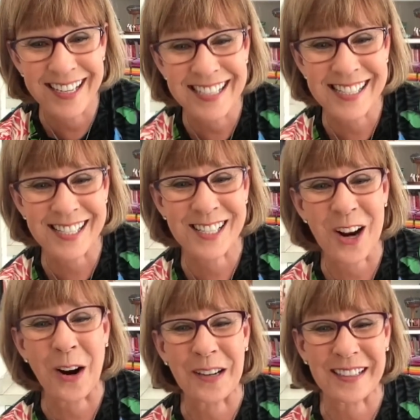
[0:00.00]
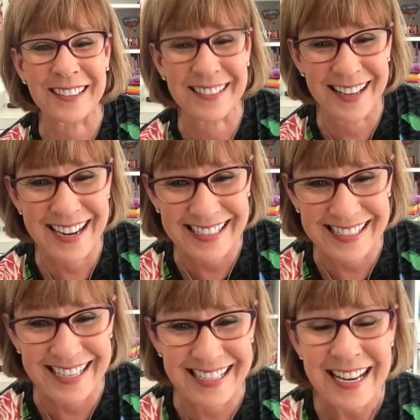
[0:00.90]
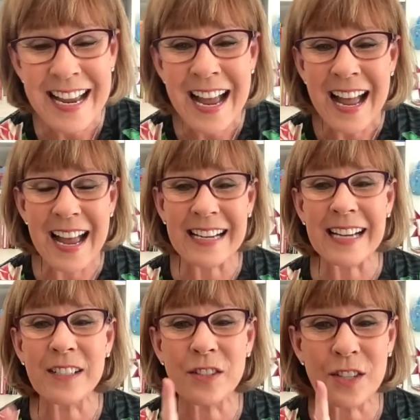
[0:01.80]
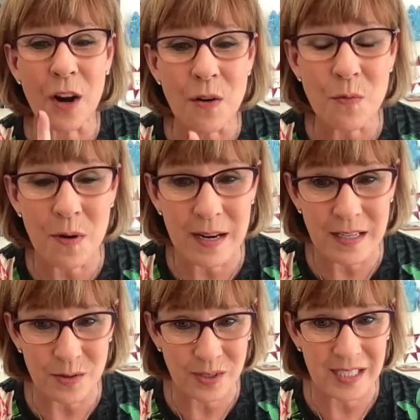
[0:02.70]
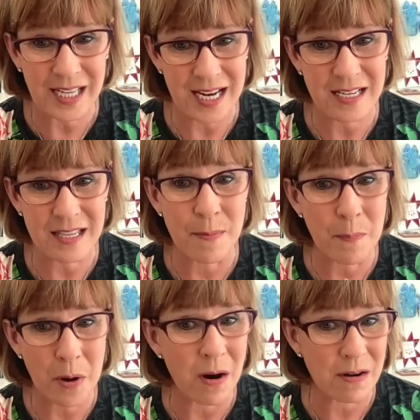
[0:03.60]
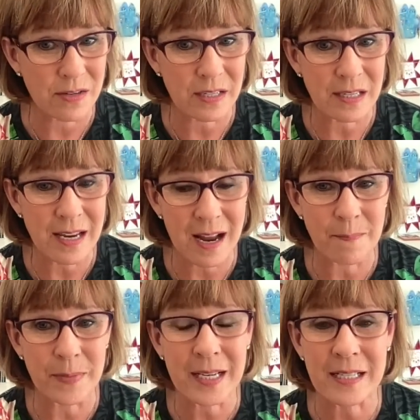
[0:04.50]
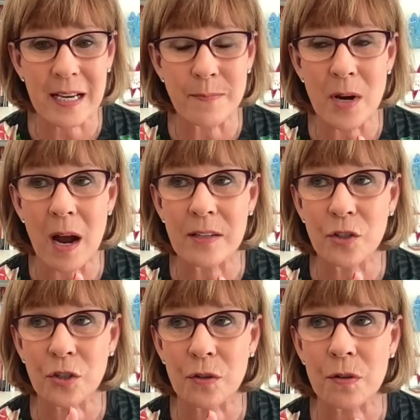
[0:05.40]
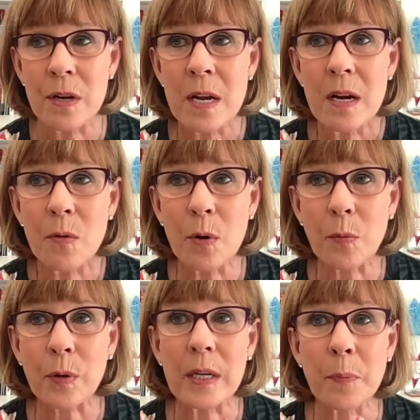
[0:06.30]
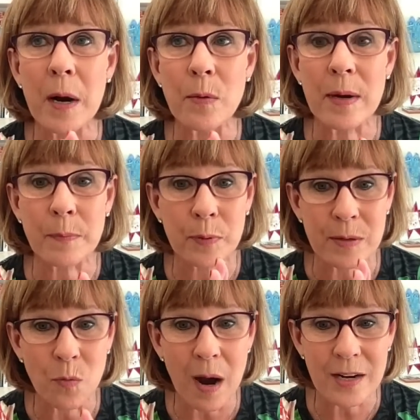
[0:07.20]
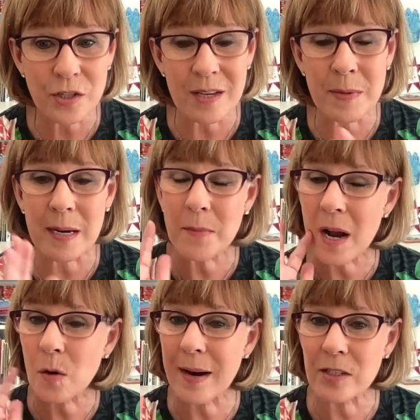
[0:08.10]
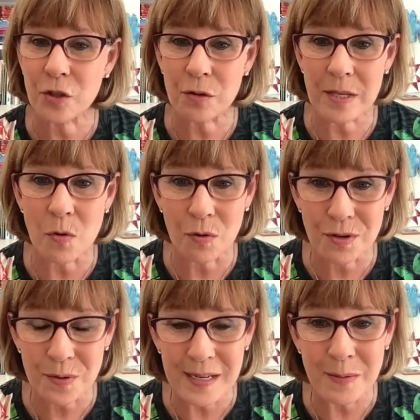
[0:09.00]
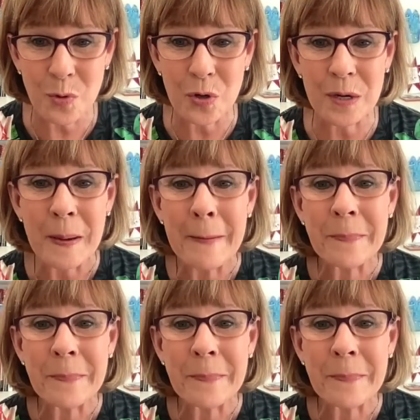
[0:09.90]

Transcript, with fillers: Just start collecting. And I don't want you to take them apart yet because I'm not sure, well, we're going to probably want to pre-wash them, and I'm not quite sure the order anymore.